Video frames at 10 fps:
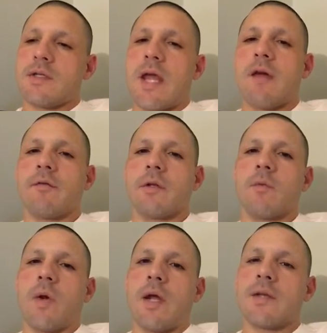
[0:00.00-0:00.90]
heavily
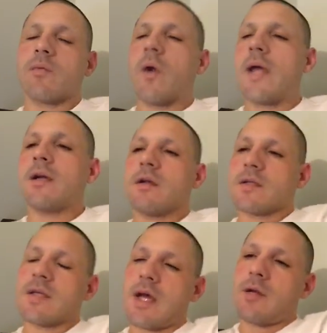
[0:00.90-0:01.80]
it's weighted on
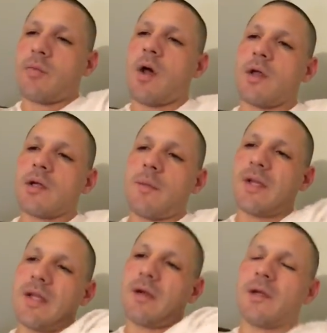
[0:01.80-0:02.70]
the side of I
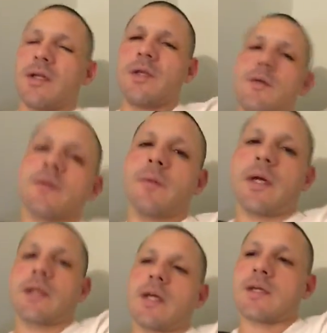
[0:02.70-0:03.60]
mean, or it used to be,
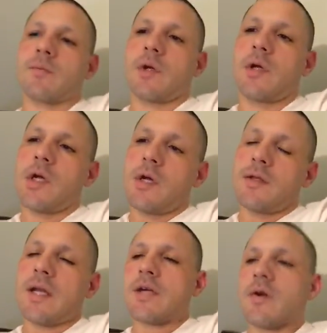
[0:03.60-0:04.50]
I guess, but
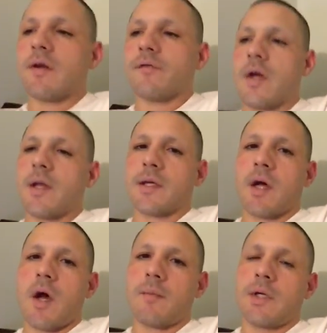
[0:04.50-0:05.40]
then I try to find like
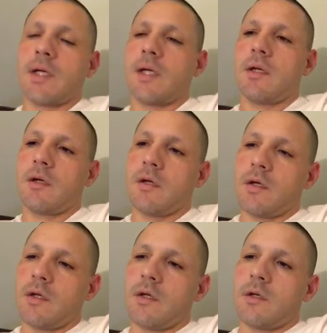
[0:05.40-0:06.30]
comedy,
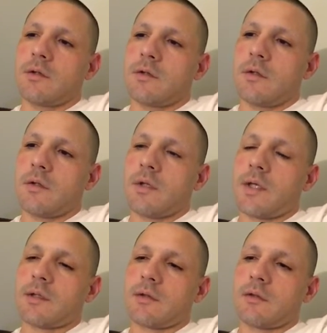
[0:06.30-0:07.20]

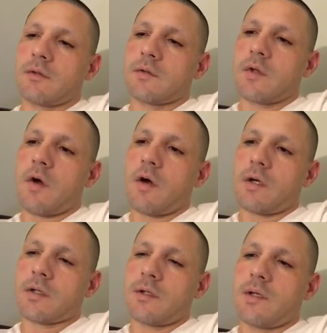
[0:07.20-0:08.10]
like
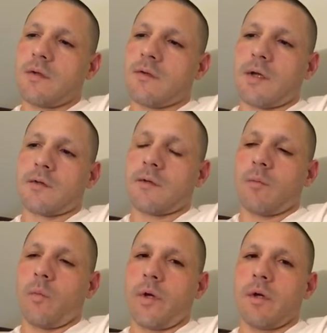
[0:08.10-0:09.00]
talk, and then it's like
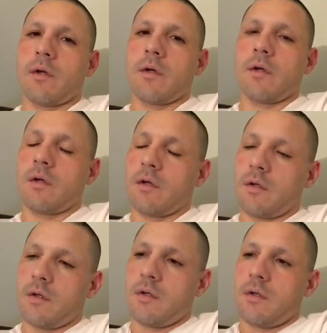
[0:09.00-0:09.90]
some weird,
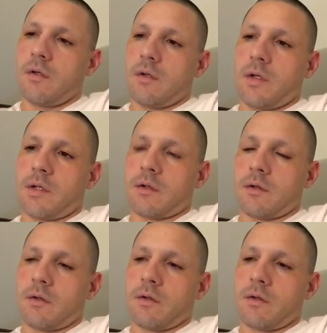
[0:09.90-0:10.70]
like,